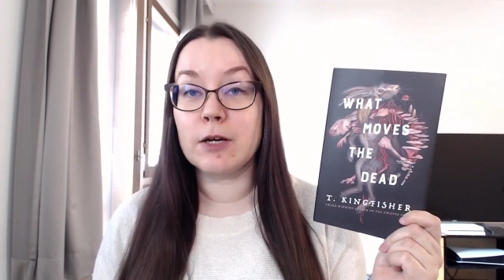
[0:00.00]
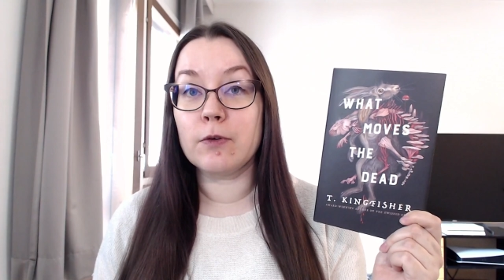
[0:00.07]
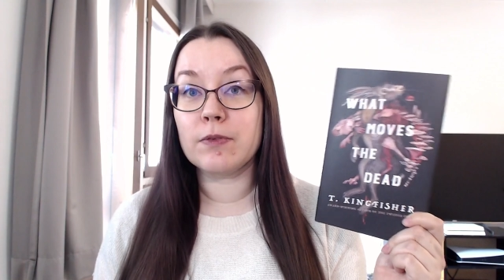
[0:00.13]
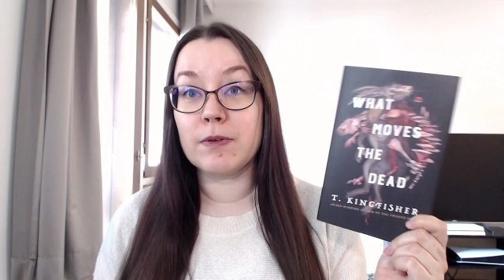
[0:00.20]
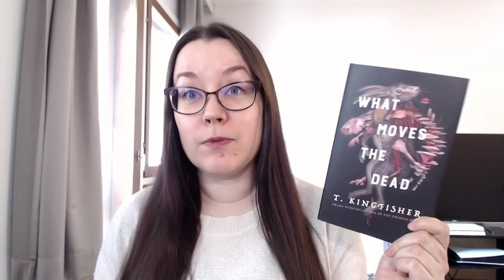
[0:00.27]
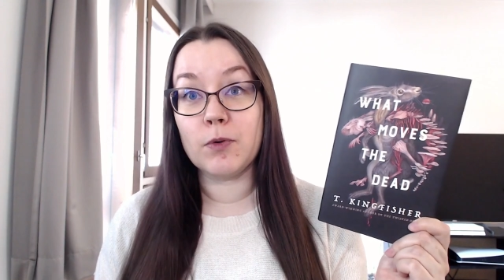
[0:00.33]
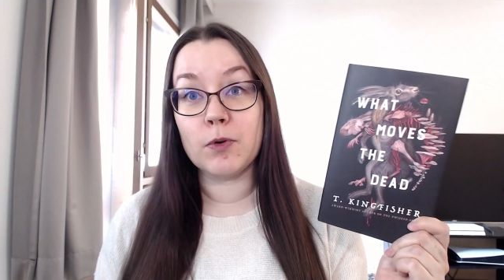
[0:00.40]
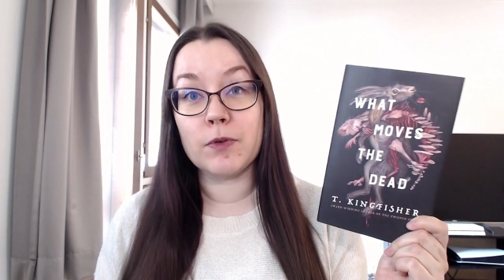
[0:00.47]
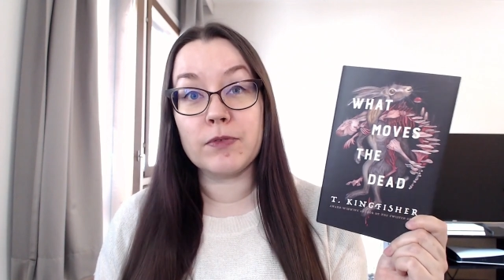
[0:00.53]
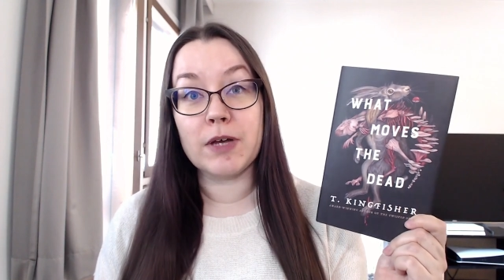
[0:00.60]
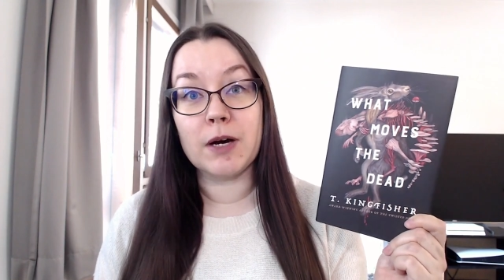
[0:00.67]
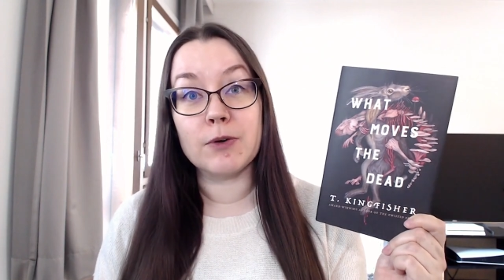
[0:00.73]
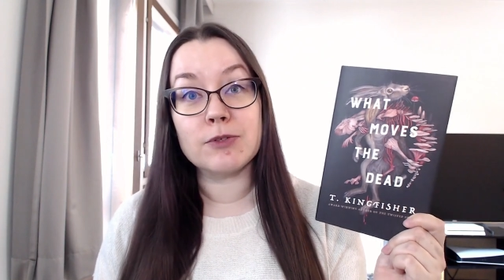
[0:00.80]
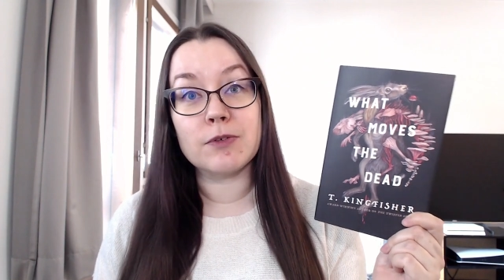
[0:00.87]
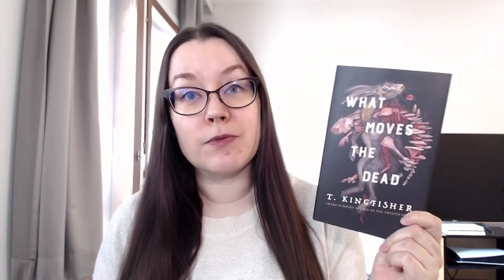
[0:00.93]
of The Fall of the
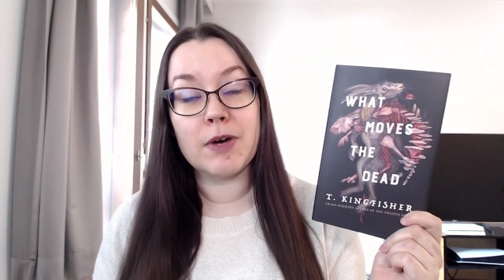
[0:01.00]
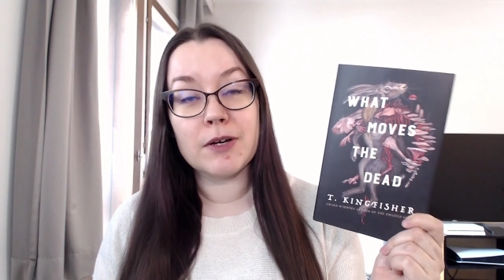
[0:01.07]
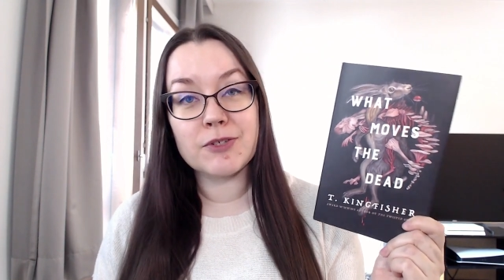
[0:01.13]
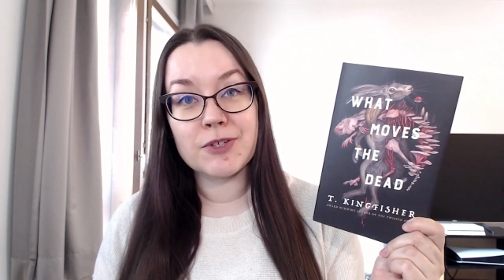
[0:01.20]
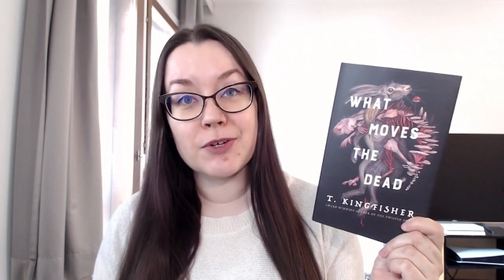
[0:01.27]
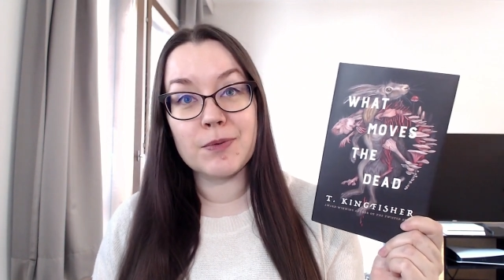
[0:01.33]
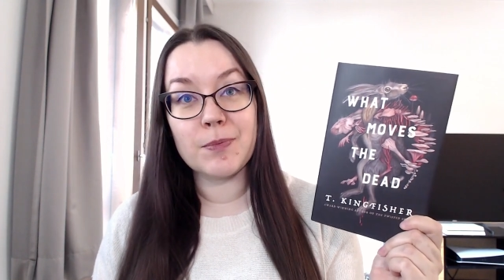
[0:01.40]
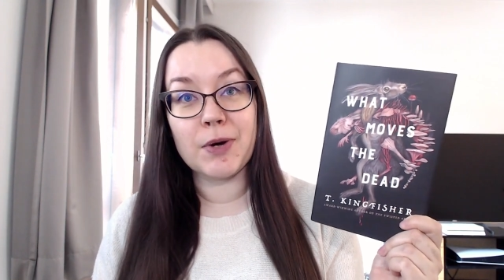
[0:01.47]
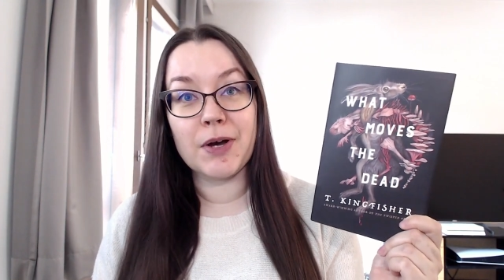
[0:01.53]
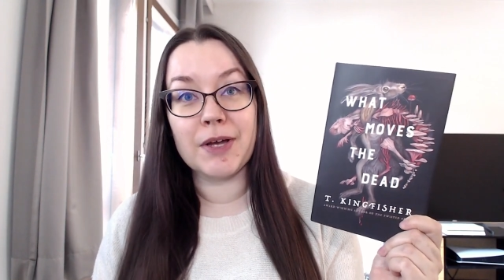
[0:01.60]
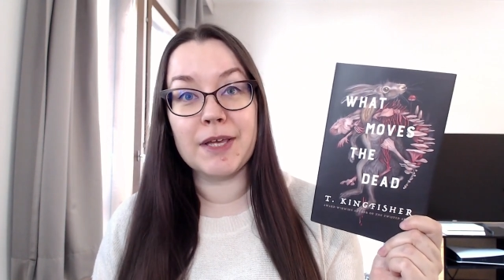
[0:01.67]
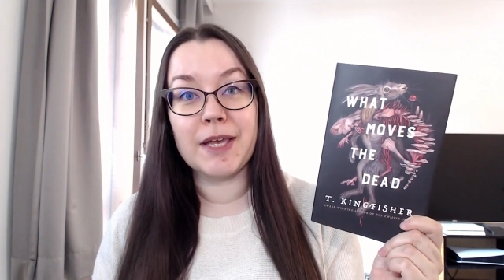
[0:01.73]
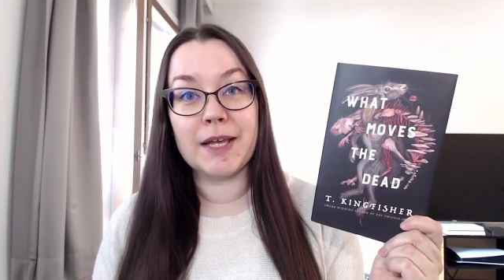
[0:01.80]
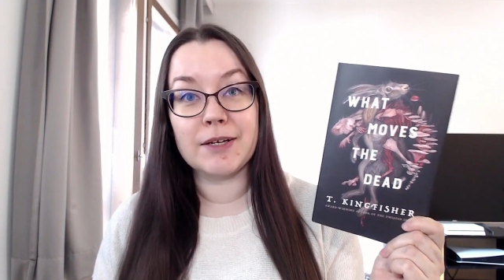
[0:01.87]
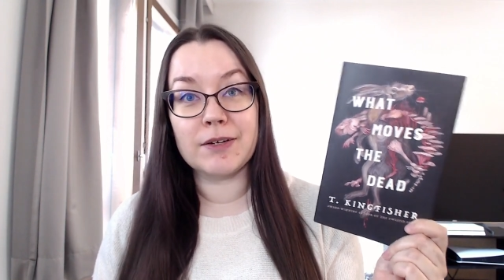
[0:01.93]
House of Usher by
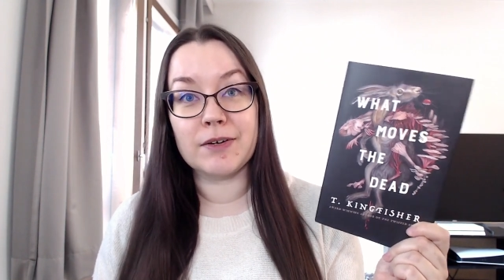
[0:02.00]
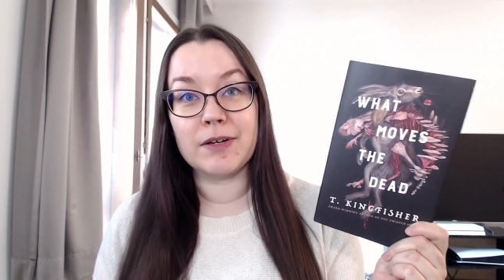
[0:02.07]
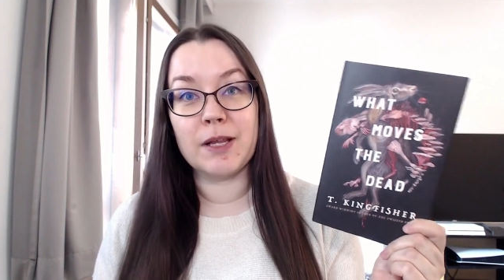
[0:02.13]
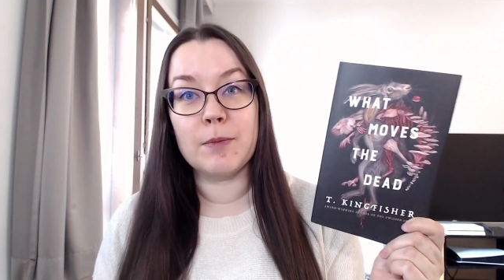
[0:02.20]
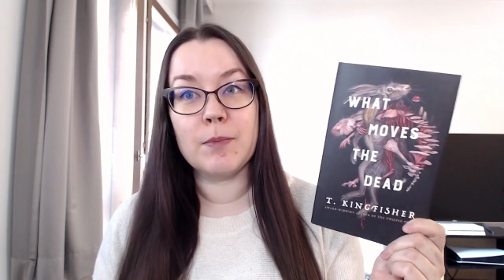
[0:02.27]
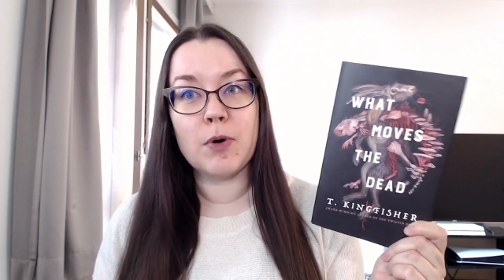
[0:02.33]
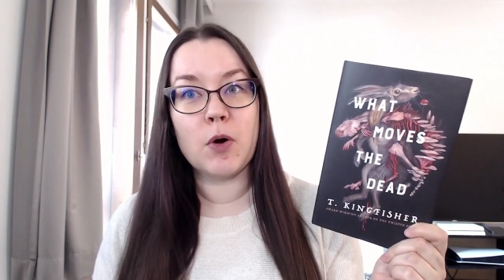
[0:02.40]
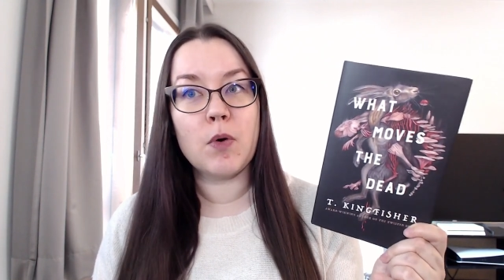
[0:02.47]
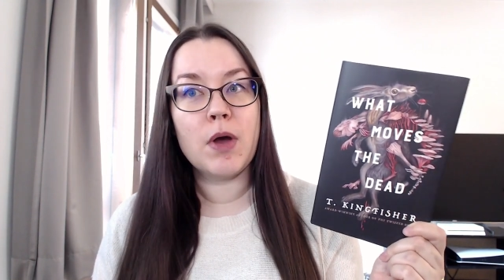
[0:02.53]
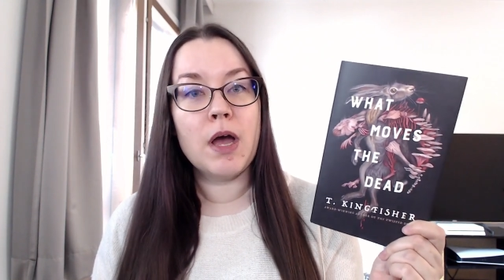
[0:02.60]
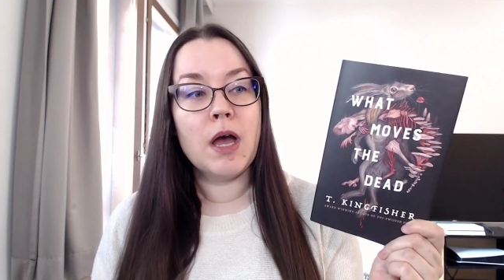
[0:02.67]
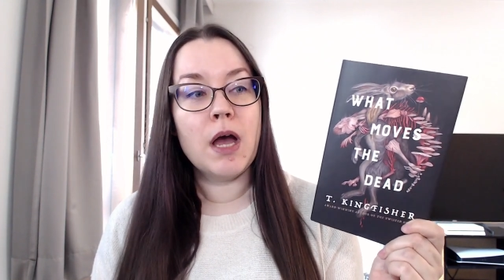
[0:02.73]
Edgar Allan Poe.